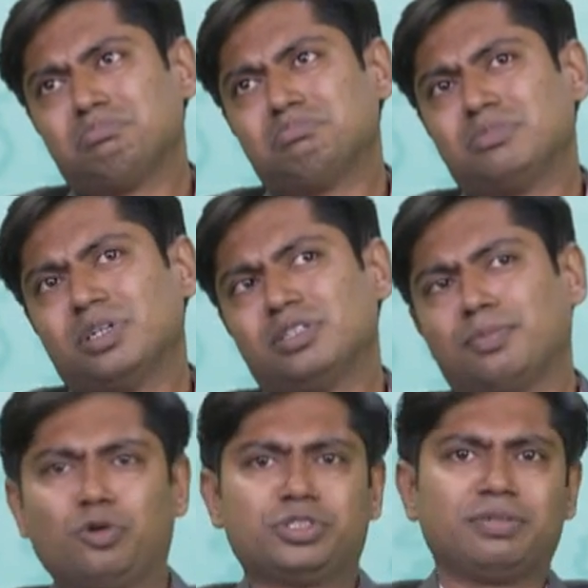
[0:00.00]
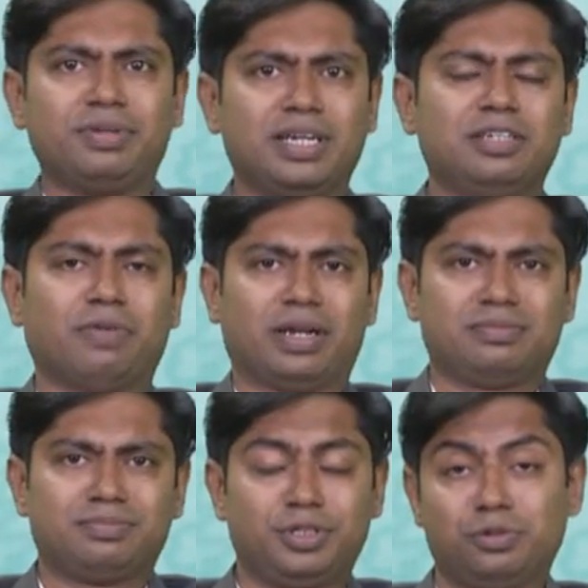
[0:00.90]
the most difficult one,
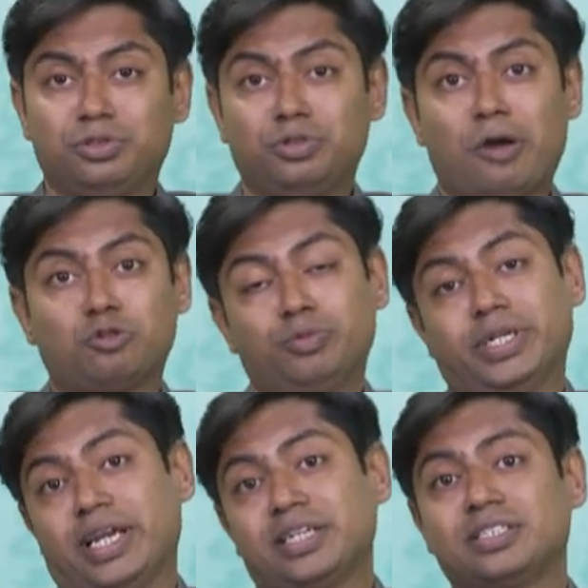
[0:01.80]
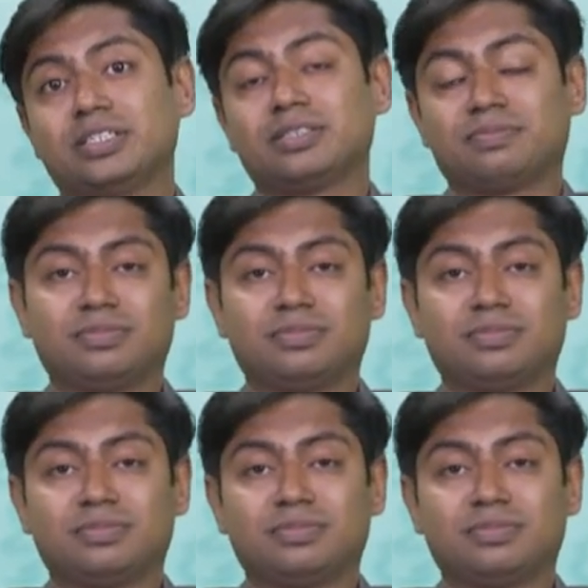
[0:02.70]
because you have to be an actor,